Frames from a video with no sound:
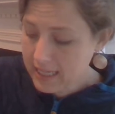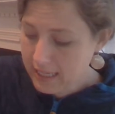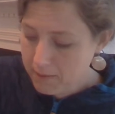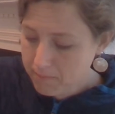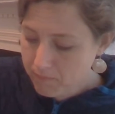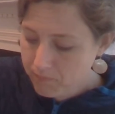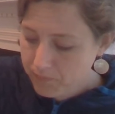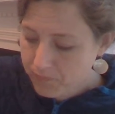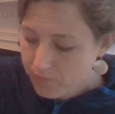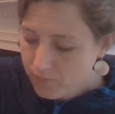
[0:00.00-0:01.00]
him.
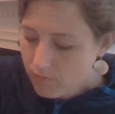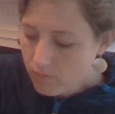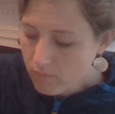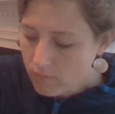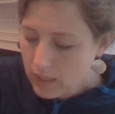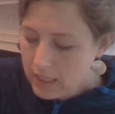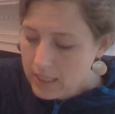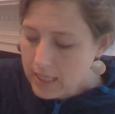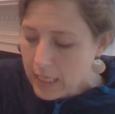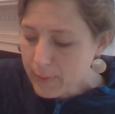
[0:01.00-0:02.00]

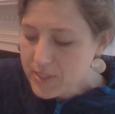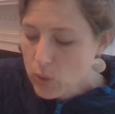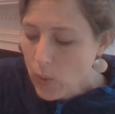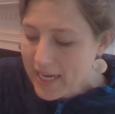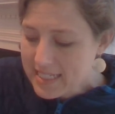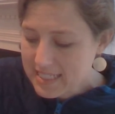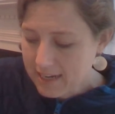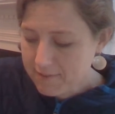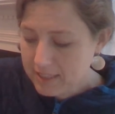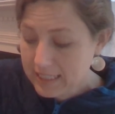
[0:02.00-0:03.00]
It was quite
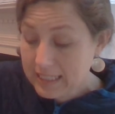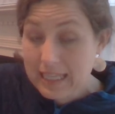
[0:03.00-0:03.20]
definitely